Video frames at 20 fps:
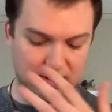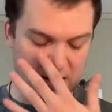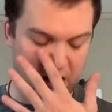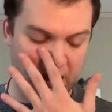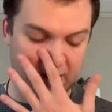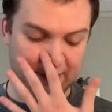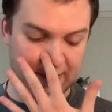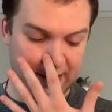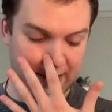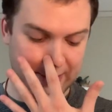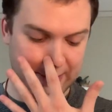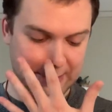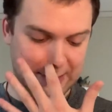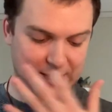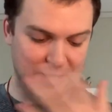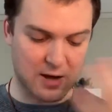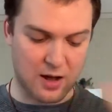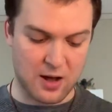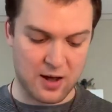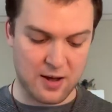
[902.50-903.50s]
of it,
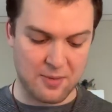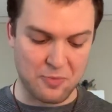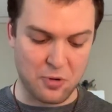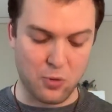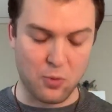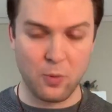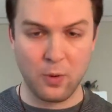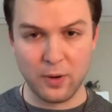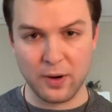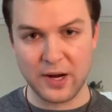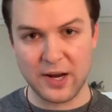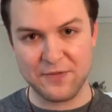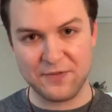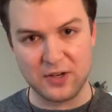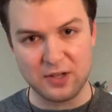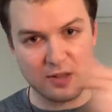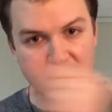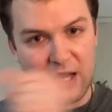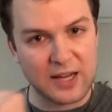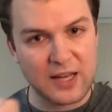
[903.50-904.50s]
or if
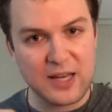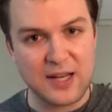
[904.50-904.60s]
you're lucky,